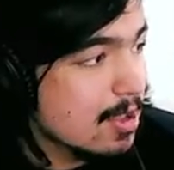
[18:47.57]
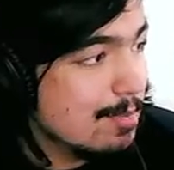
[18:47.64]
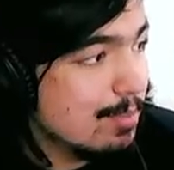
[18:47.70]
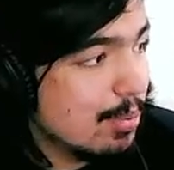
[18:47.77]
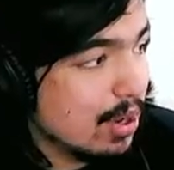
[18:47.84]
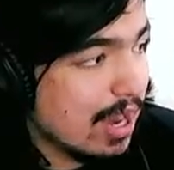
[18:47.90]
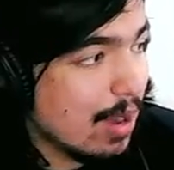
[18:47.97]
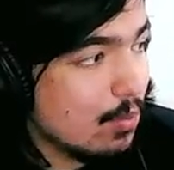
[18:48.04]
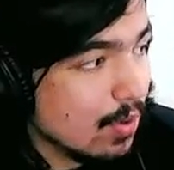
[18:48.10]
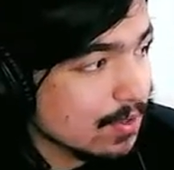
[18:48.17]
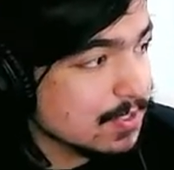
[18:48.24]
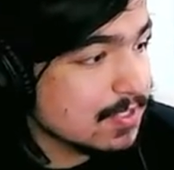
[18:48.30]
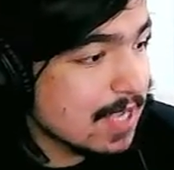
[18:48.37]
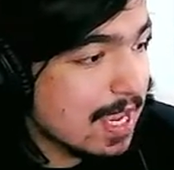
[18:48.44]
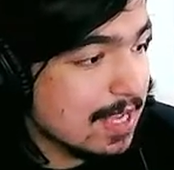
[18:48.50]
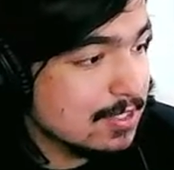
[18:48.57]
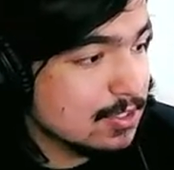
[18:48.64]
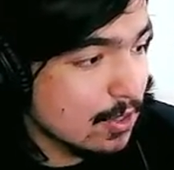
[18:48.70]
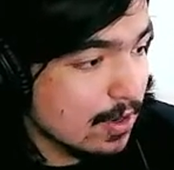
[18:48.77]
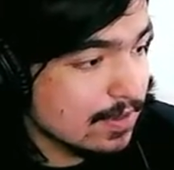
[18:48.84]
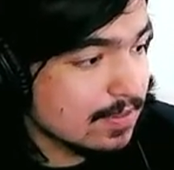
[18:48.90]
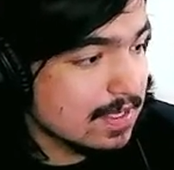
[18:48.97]
But I will say,
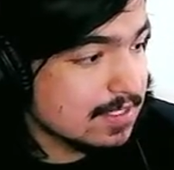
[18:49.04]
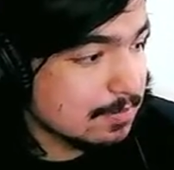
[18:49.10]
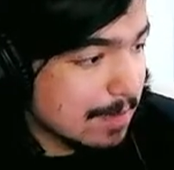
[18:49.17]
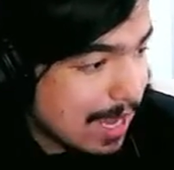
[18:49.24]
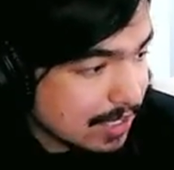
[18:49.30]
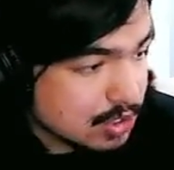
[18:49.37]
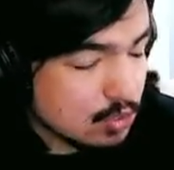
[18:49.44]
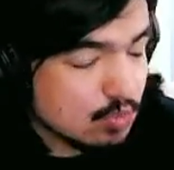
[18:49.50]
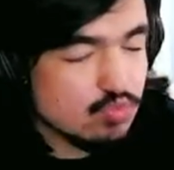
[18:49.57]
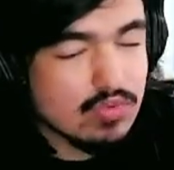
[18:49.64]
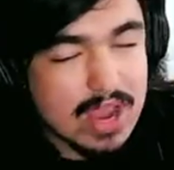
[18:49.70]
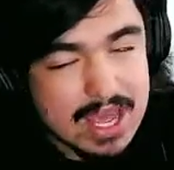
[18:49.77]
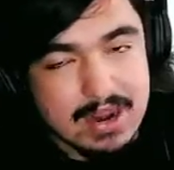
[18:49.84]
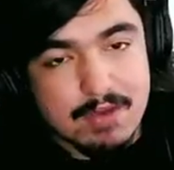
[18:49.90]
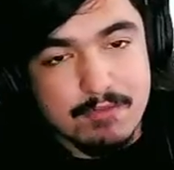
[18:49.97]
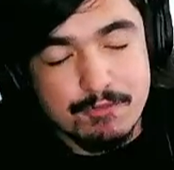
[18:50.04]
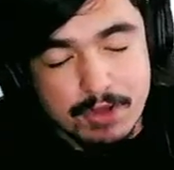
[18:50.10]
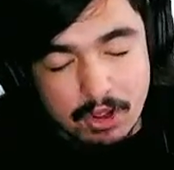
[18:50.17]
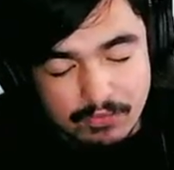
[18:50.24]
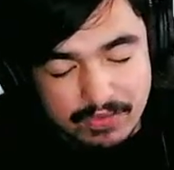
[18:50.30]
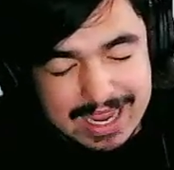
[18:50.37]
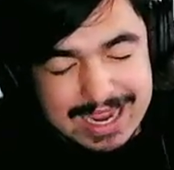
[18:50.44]
during this match, Red
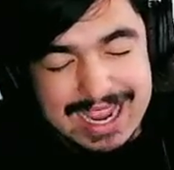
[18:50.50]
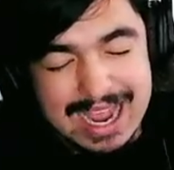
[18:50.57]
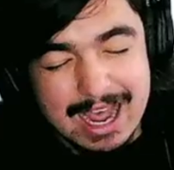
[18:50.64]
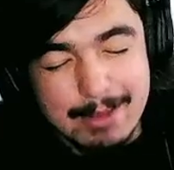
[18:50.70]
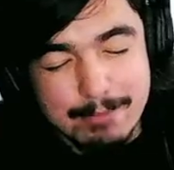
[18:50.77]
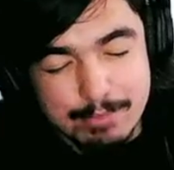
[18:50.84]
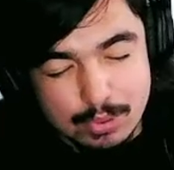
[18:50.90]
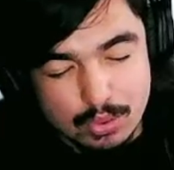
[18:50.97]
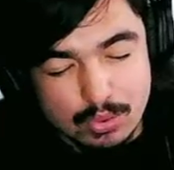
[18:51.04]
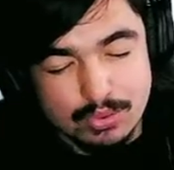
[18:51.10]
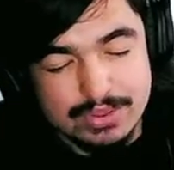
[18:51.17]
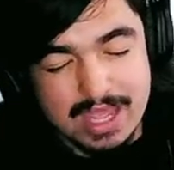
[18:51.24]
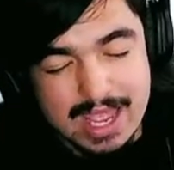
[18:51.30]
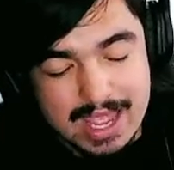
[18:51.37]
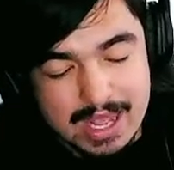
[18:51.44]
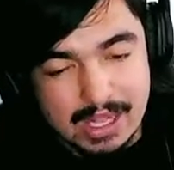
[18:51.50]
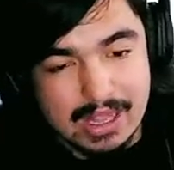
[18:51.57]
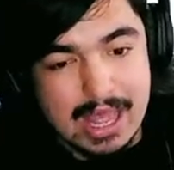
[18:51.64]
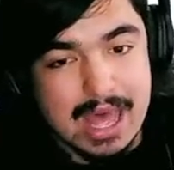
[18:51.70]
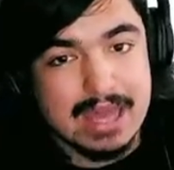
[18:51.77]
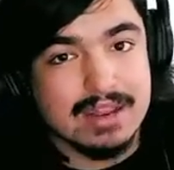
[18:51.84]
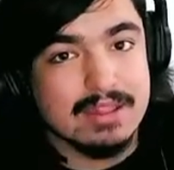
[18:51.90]
Velvet got booed the hell
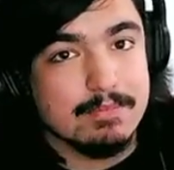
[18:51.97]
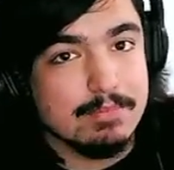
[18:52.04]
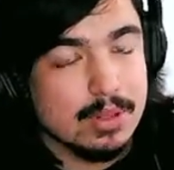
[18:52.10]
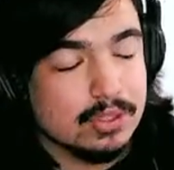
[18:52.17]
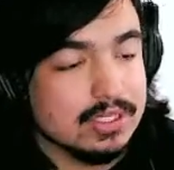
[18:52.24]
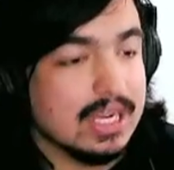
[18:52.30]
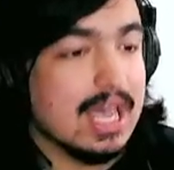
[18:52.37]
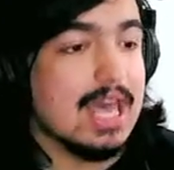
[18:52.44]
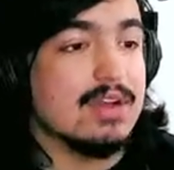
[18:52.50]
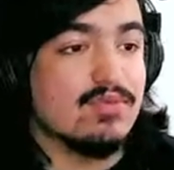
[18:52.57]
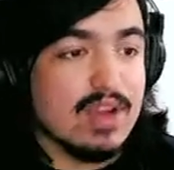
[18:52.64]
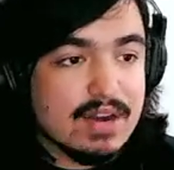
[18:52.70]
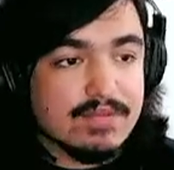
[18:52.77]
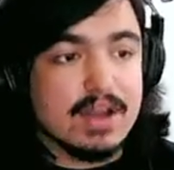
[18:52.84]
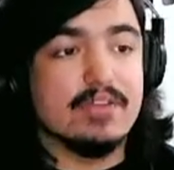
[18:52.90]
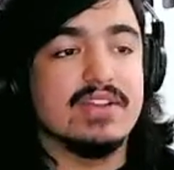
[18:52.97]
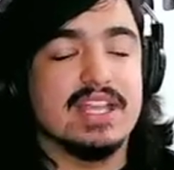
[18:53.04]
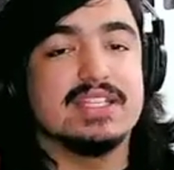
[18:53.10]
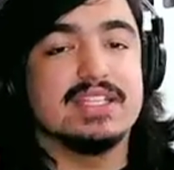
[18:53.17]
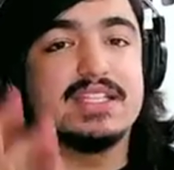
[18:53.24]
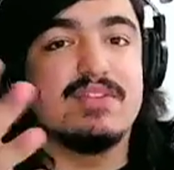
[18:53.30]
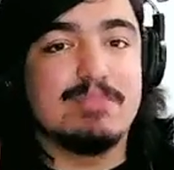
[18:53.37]
out of the building. And Red Velvet
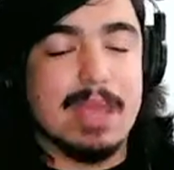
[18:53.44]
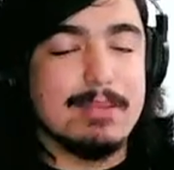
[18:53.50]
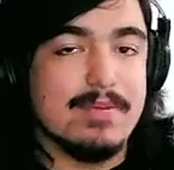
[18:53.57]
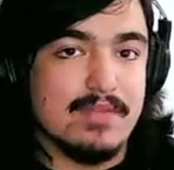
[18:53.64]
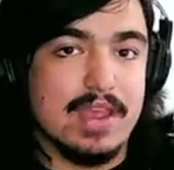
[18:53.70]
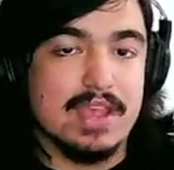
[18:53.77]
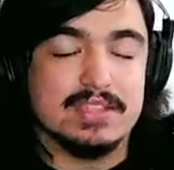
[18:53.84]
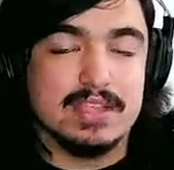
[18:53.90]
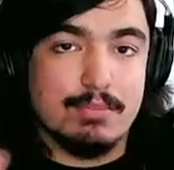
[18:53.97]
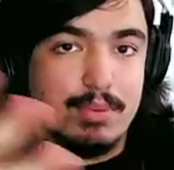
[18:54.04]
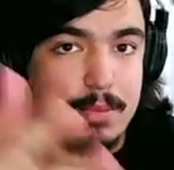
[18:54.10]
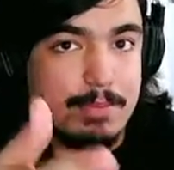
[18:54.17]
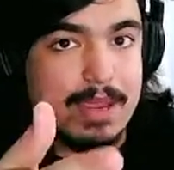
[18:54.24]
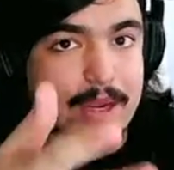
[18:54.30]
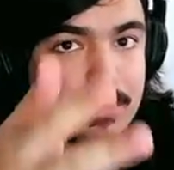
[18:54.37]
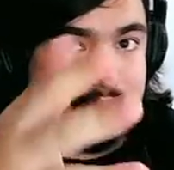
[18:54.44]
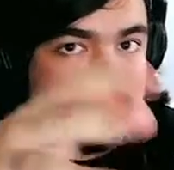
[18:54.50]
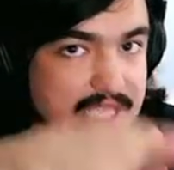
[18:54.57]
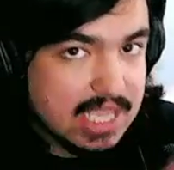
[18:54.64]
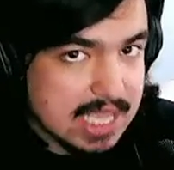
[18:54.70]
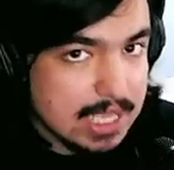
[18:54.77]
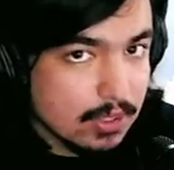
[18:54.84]
is the babyface and Britt Baker is
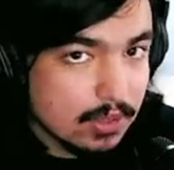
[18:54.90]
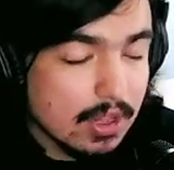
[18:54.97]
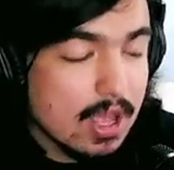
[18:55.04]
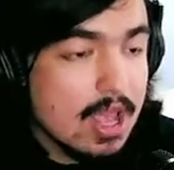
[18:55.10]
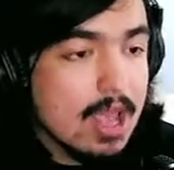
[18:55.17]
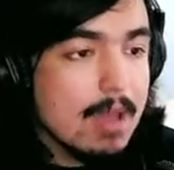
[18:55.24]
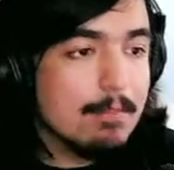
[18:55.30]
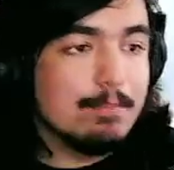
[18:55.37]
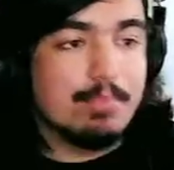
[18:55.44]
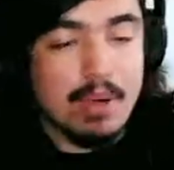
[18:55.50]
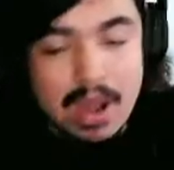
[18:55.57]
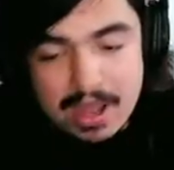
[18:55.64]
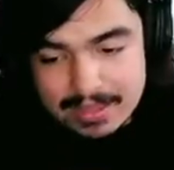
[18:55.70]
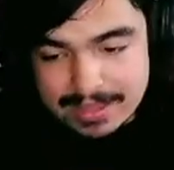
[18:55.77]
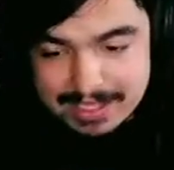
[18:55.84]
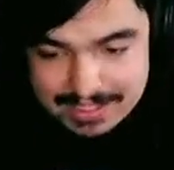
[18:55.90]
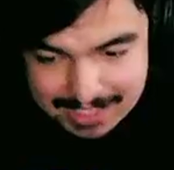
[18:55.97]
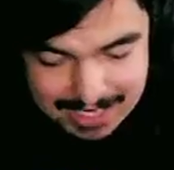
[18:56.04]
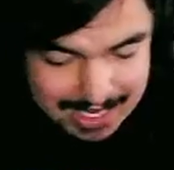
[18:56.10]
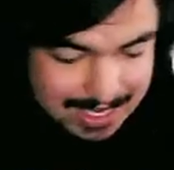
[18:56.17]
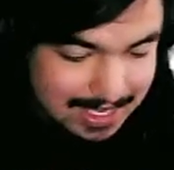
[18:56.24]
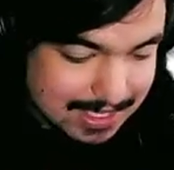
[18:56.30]
the heel. But this
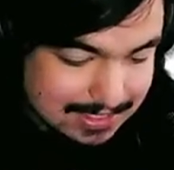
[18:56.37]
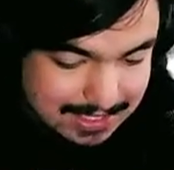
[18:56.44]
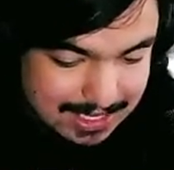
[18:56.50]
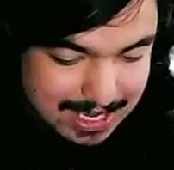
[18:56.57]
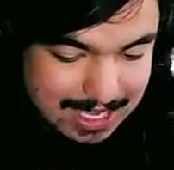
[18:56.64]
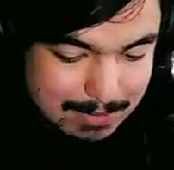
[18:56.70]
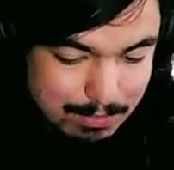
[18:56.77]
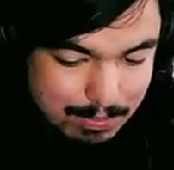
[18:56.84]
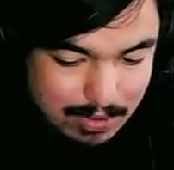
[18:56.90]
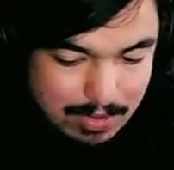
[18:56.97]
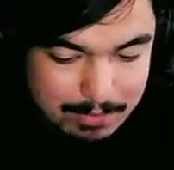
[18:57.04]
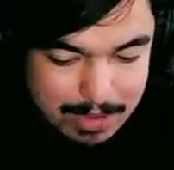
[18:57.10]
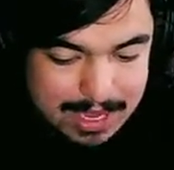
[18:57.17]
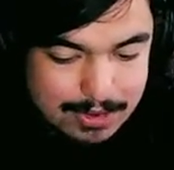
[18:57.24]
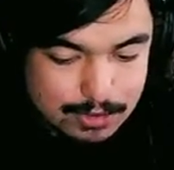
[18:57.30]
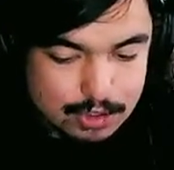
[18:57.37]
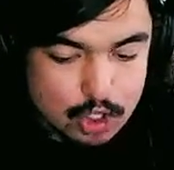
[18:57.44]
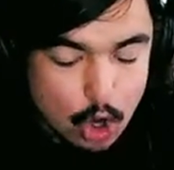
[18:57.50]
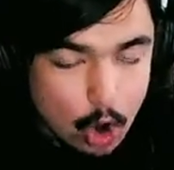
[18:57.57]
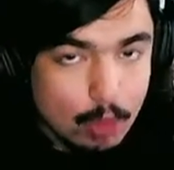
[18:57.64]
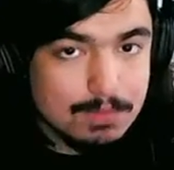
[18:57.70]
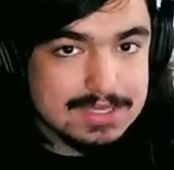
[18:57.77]
is in Britt Baker's
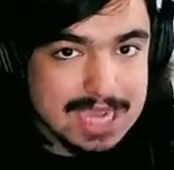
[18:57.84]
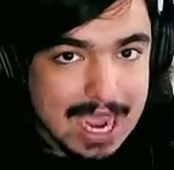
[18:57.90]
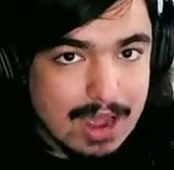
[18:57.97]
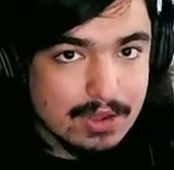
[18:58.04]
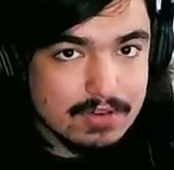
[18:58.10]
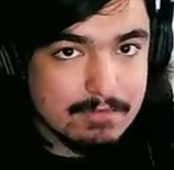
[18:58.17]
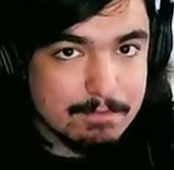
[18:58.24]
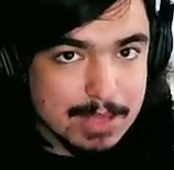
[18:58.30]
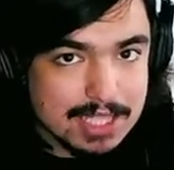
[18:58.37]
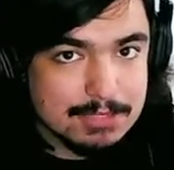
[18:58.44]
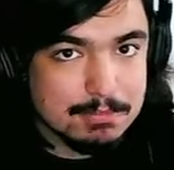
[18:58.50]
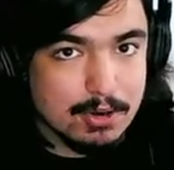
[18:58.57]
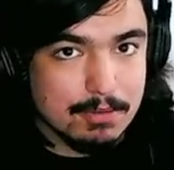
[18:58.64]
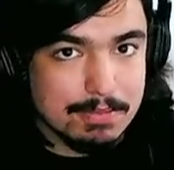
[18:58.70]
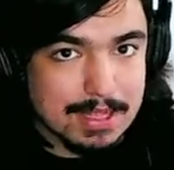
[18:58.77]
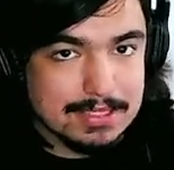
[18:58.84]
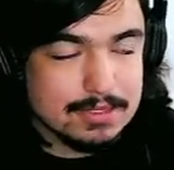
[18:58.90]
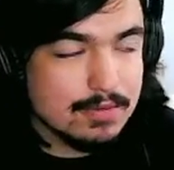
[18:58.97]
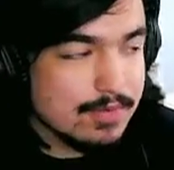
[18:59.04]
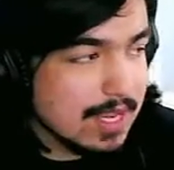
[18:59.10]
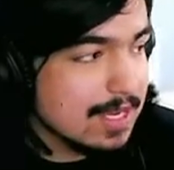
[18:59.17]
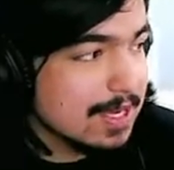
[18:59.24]
hometown of Pittsburgh,
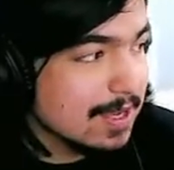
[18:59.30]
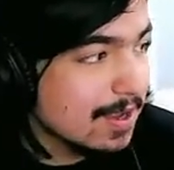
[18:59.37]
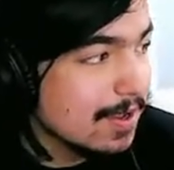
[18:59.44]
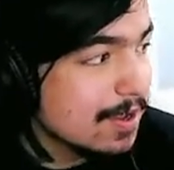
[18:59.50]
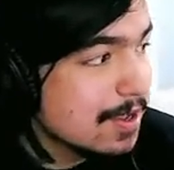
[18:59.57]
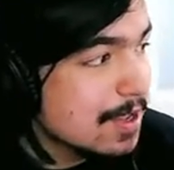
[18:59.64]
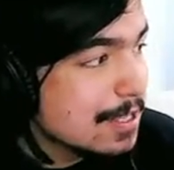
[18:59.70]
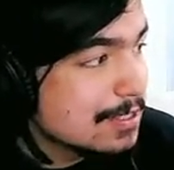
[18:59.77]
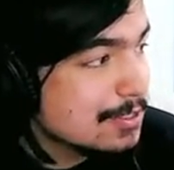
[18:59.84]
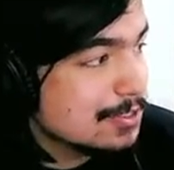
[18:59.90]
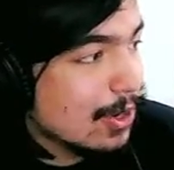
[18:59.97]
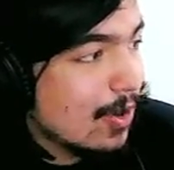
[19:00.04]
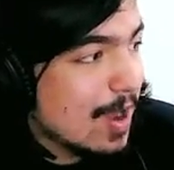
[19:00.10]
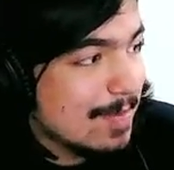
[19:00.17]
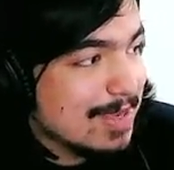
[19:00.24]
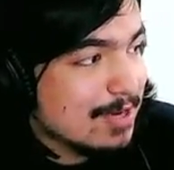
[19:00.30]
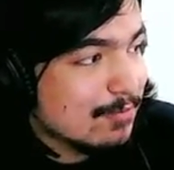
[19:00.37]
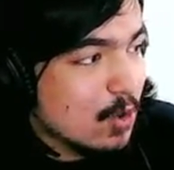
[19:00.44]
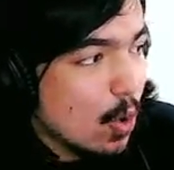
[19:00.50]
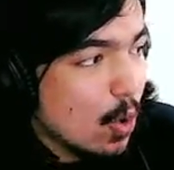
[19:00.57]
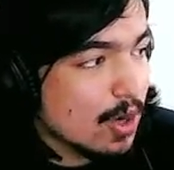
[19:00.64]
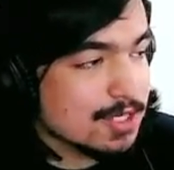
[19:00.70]
Pennsylvania. So, I mean, of
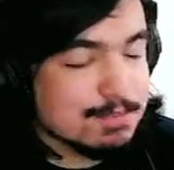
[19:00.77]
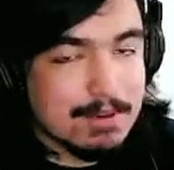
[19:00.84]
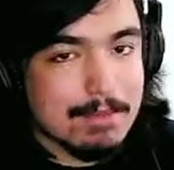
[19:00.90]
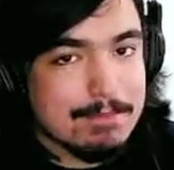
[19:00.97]
course Britt